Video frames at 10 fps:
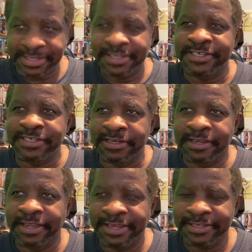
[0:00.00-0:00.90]
This is the
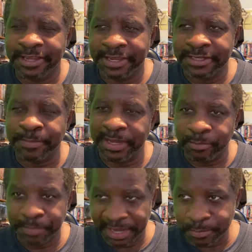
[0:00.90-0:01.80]
latest, latest Michael
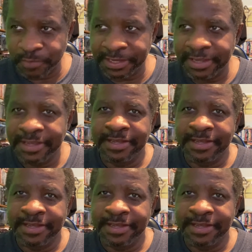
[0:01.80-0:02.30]
Bay movie.